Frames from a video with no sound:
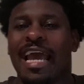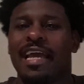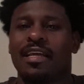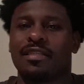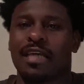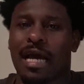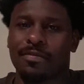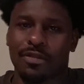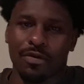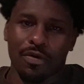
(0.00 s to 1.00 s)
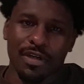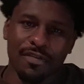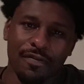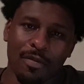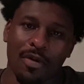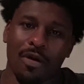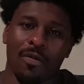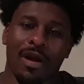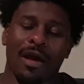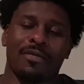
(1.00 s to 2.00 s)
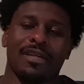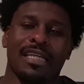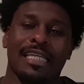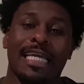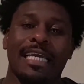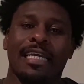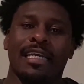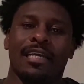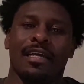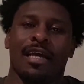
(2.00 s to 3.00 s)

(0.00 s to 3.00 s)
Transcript: and top stories from around the league.